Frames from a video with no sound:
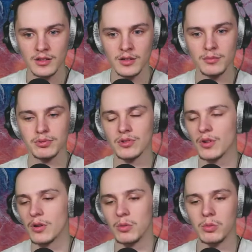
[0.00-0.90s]

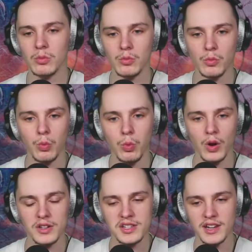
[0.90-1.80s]
Bro,
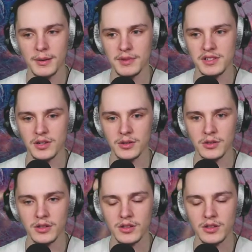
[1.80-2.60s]
what an episode.